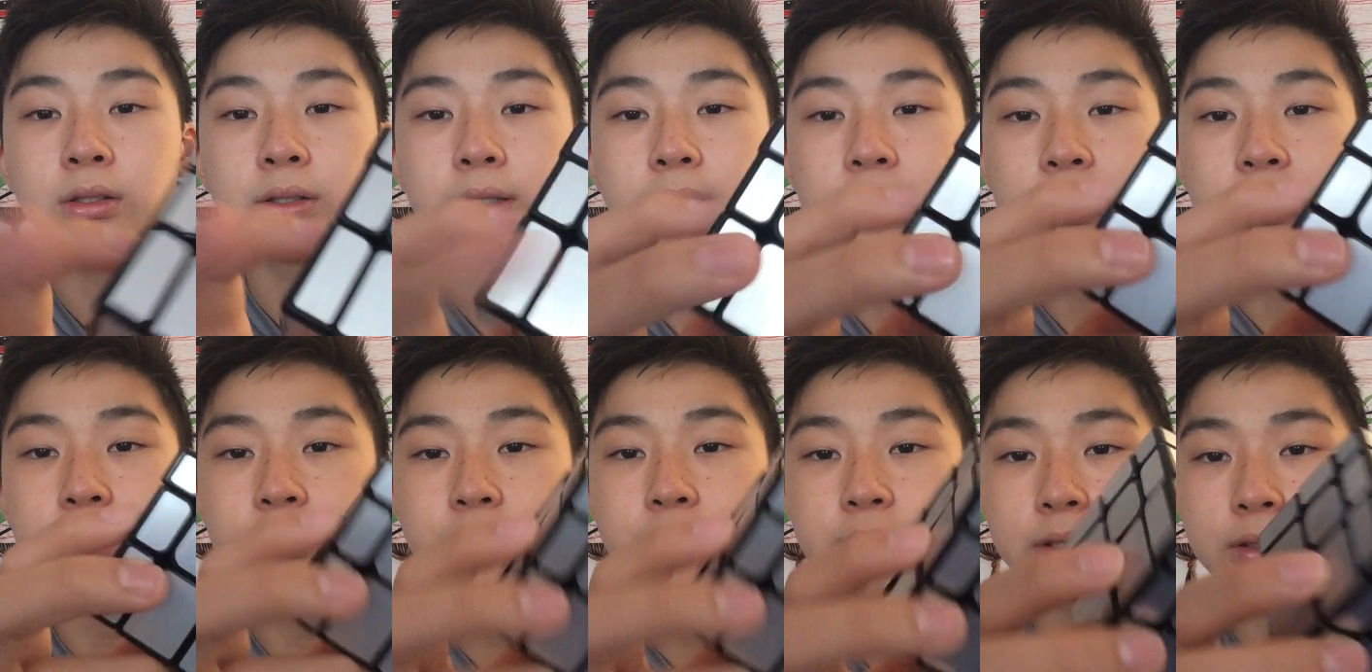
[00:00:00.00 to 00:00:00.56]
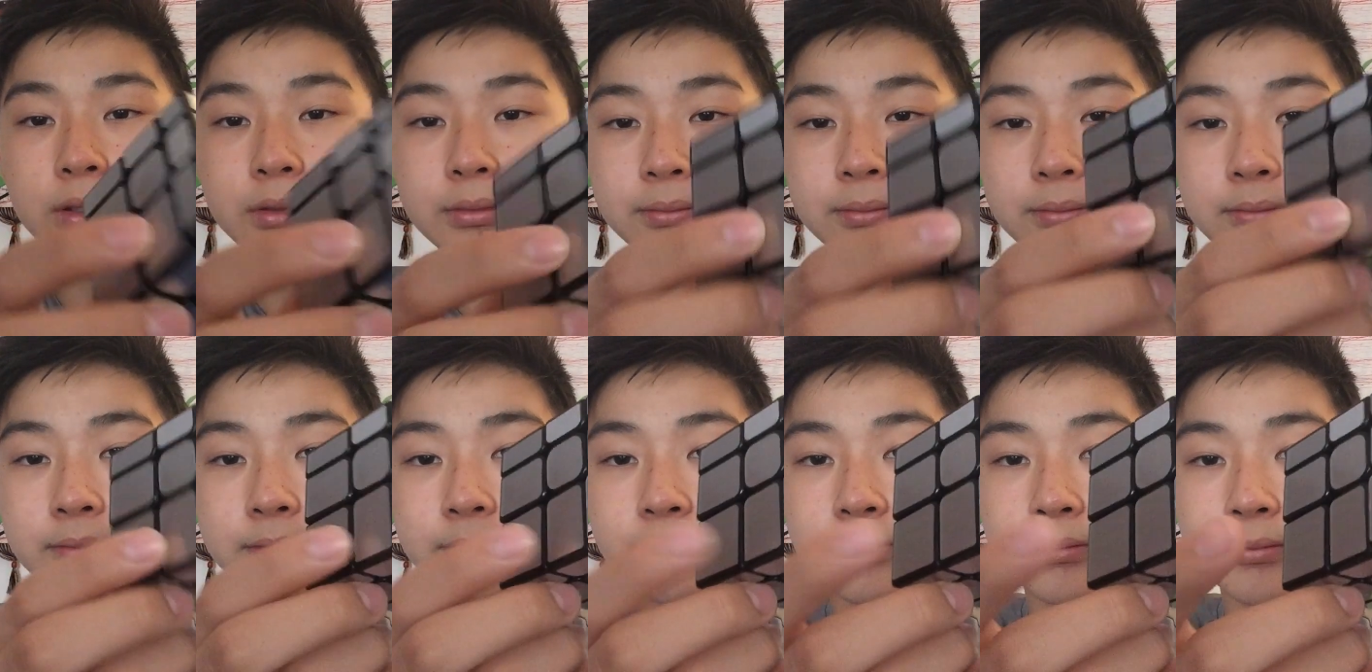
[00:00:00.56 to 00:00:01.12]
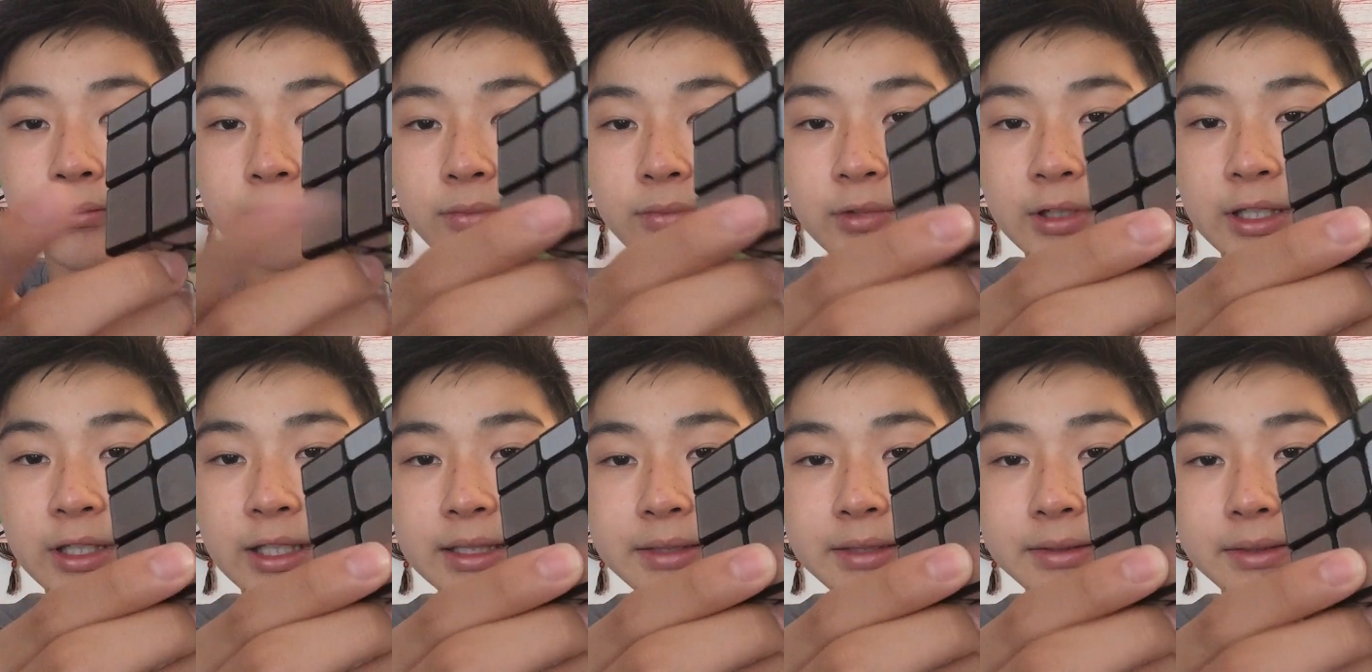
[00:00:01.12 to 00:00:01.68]
there's
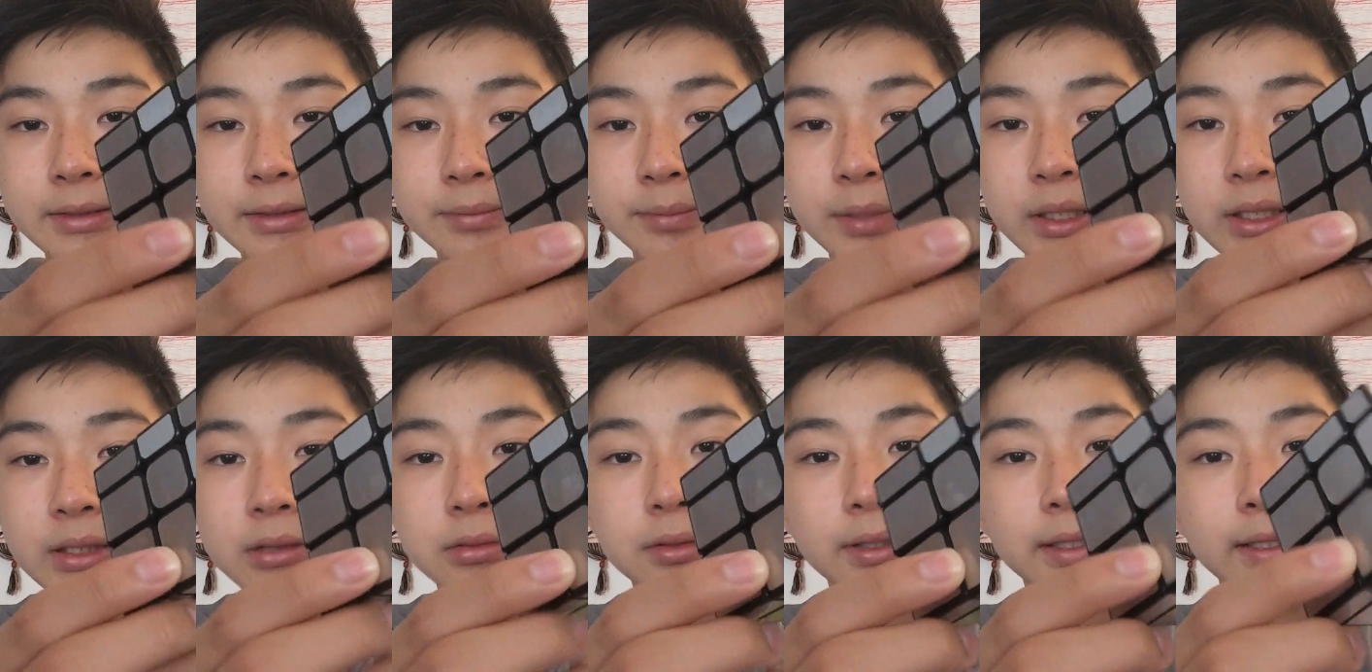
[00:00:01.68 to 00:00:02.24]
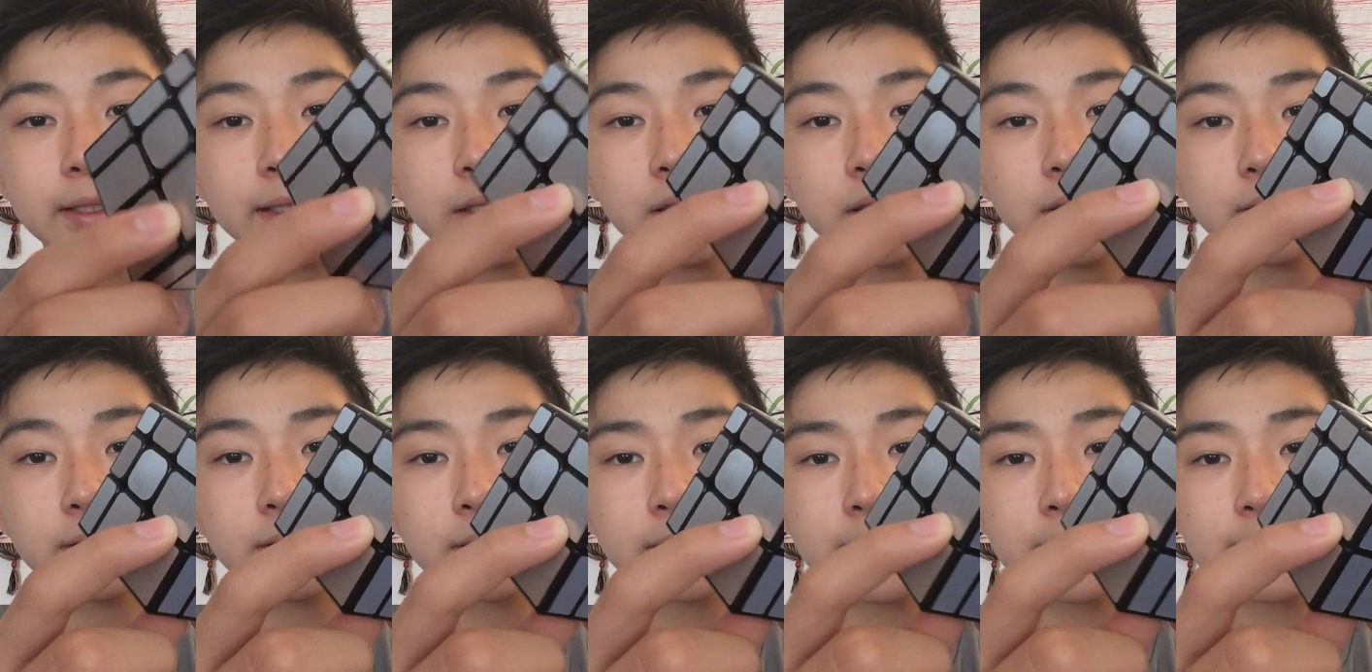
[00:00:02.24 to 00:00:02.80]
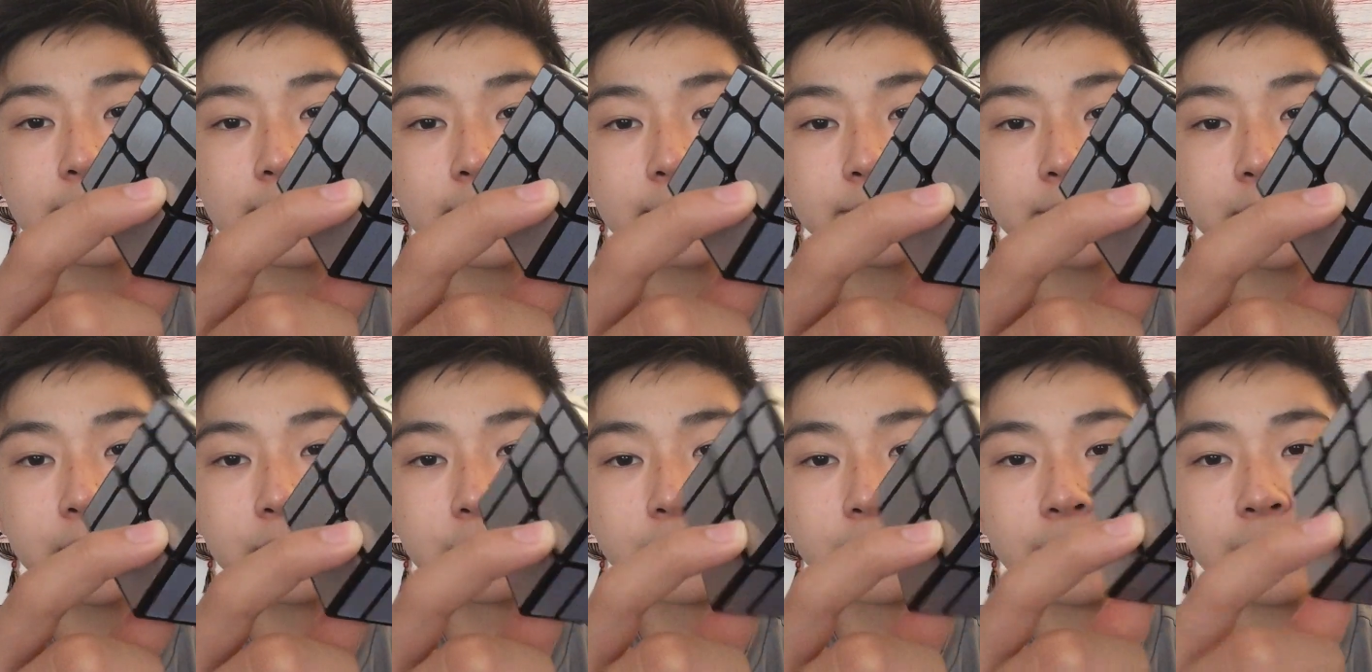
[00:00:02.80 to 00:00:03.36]
this piece right here, this edge
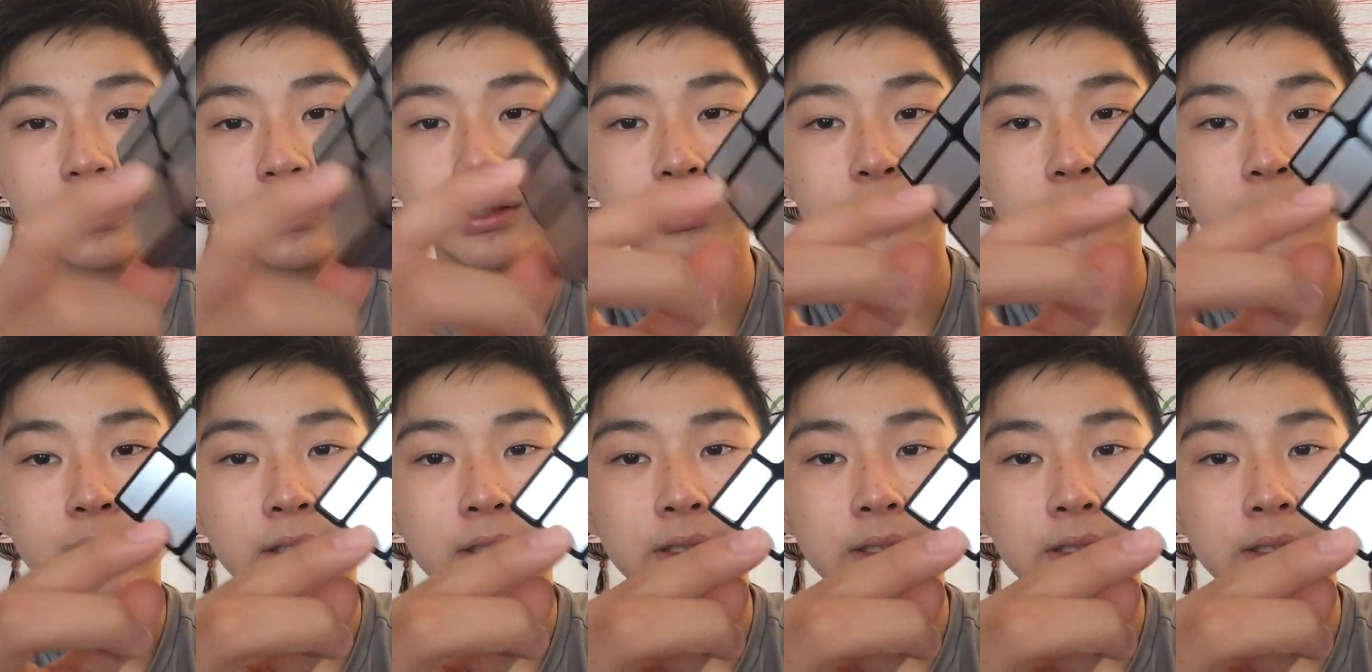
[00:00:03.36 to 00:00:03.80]
piece right here,